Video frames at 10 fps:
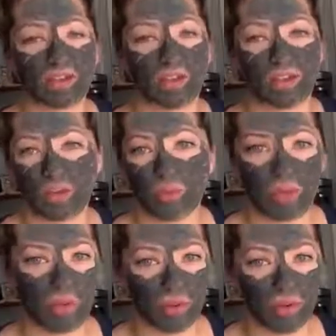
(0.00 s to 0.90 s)
it your
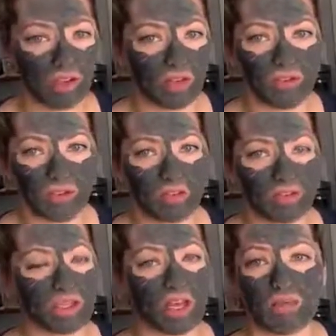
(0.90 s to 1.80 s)
pampering for the
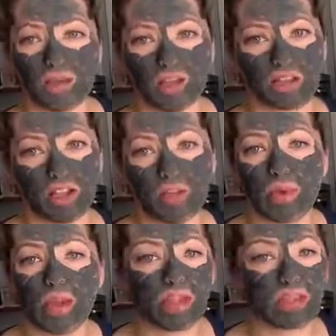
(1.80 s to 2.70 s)
10 minutes that you might
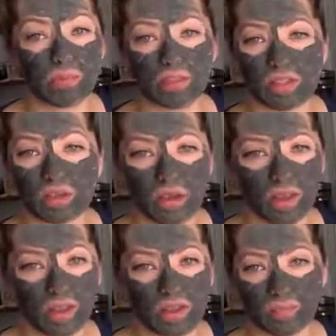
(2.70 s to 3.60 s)
get some peace and
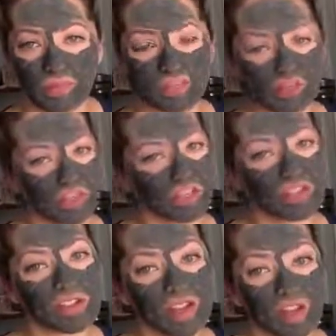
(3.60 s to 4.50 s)
quiet during your
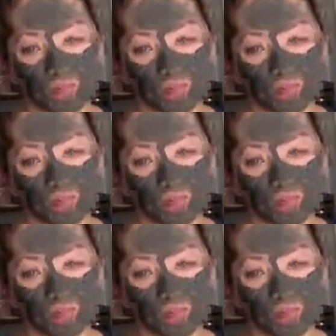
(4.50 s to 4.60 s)
day.